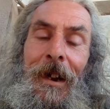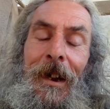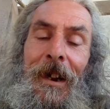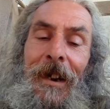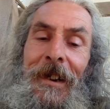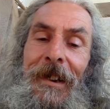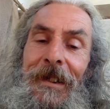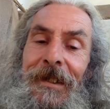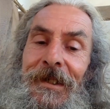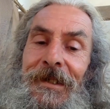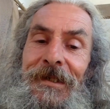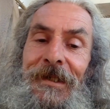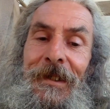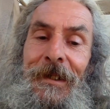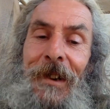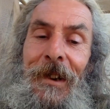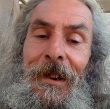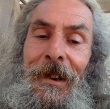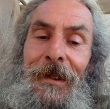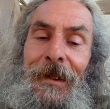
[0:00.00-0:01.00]
I
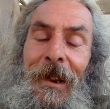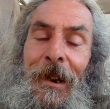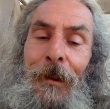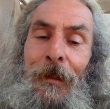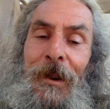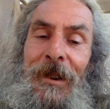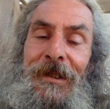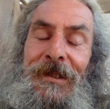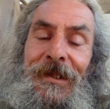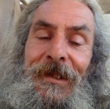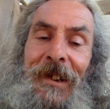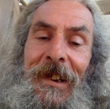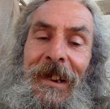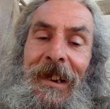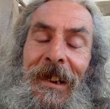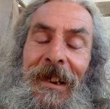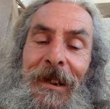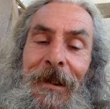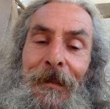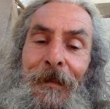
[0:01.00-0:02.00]
consider there was
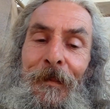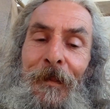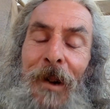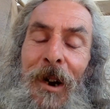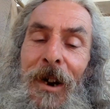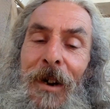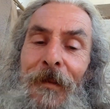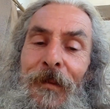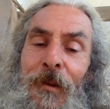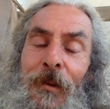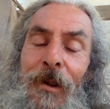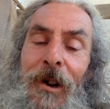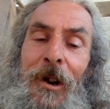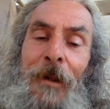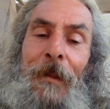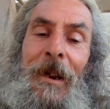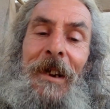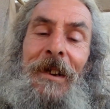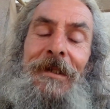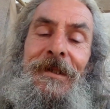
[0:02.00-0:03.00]
the Marvel
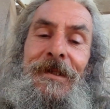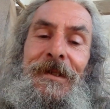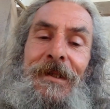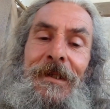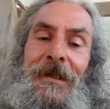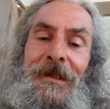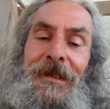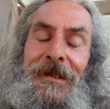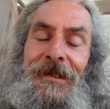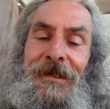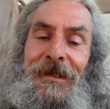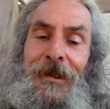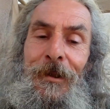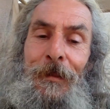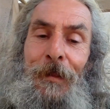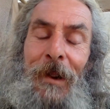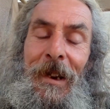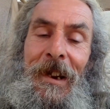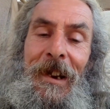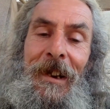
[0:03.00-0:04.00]
Comics
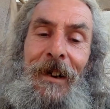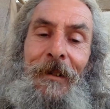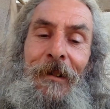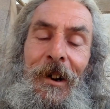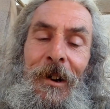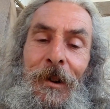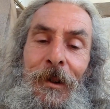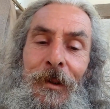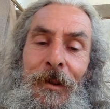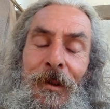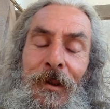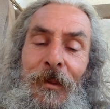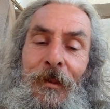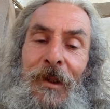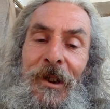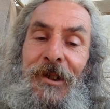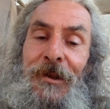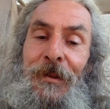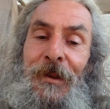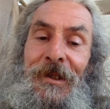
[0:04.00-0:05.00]
superhero,
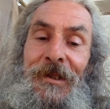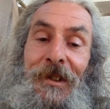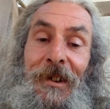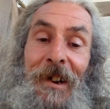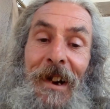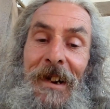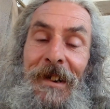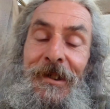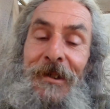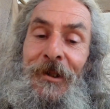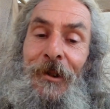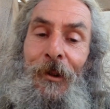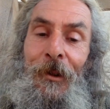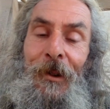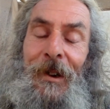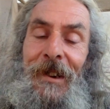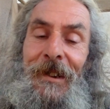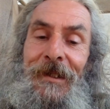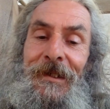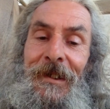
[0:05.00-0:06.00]
which was an
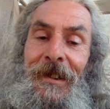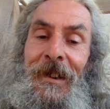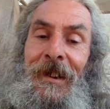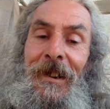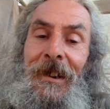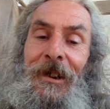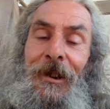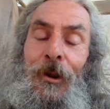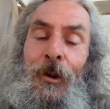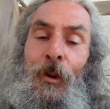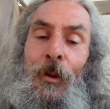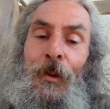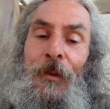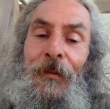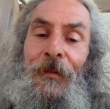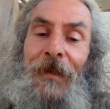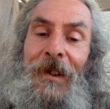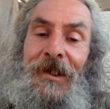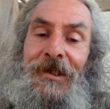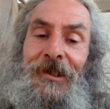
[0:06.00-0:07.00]
android
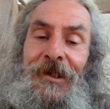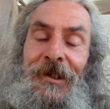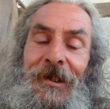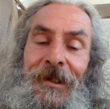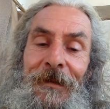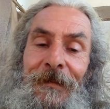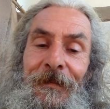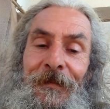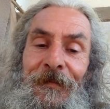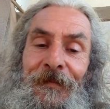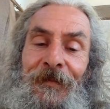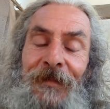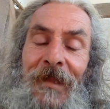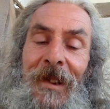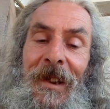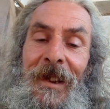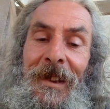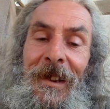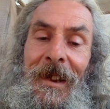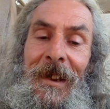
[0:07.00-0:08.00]
called Vision.
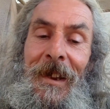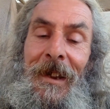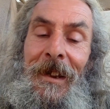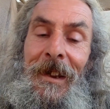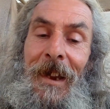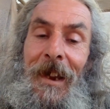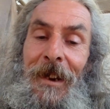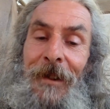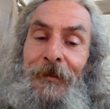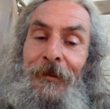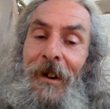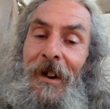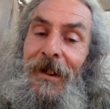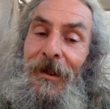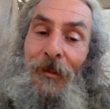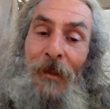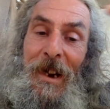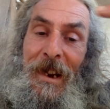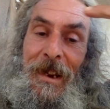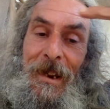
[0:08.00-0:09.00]
And
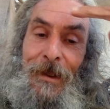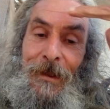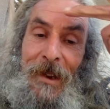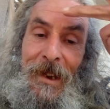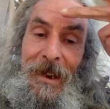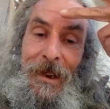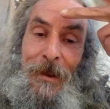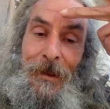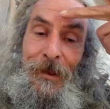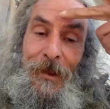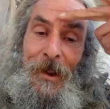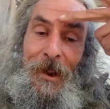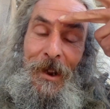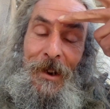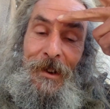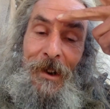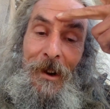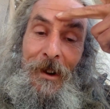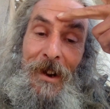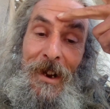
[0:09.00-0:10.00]
right where the
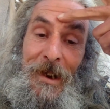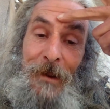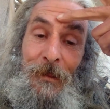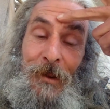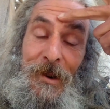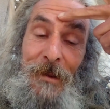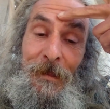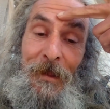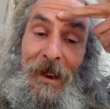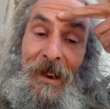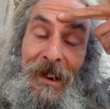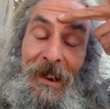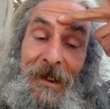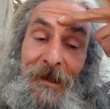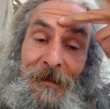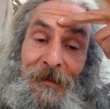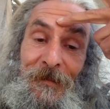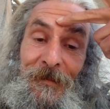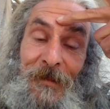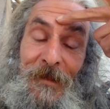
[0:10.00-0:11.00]
third eye would
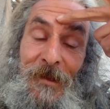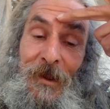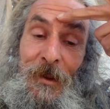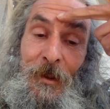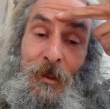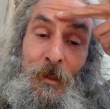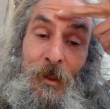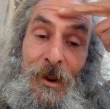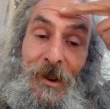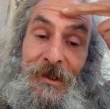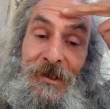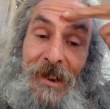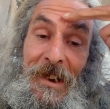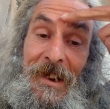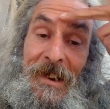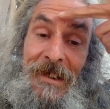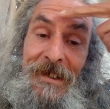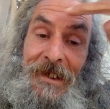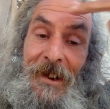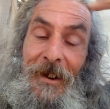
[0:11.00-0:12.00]
be was
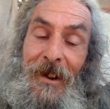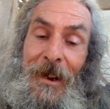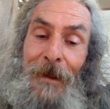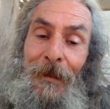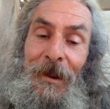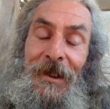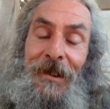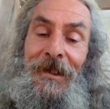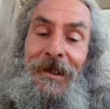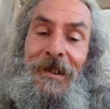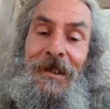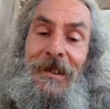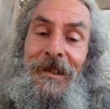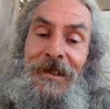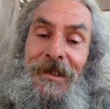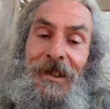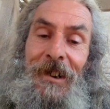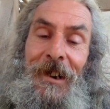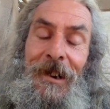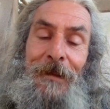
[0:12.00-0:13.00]
a diamond
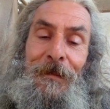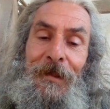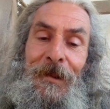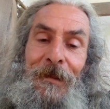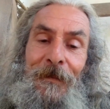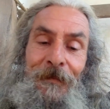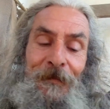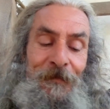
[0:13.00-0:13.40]
shape.